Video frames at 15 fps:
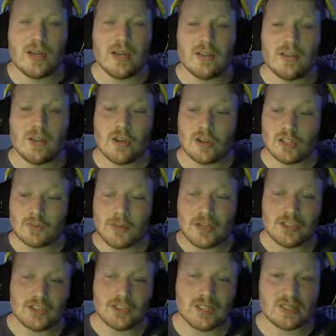Nurgle's
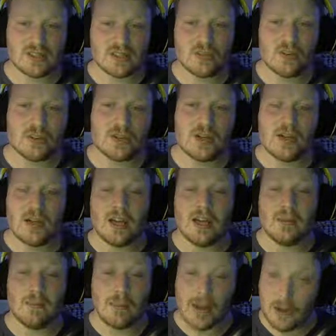Mansion Discord,
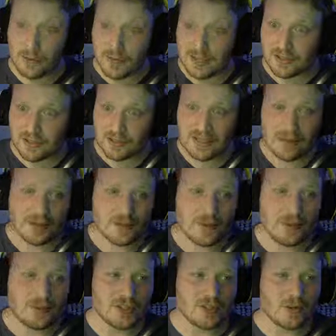my own Discord now as well,
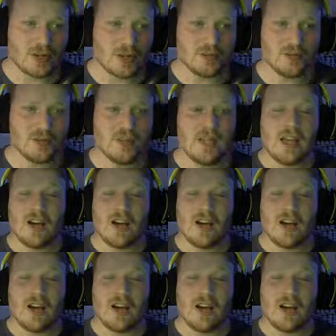which is quite cool.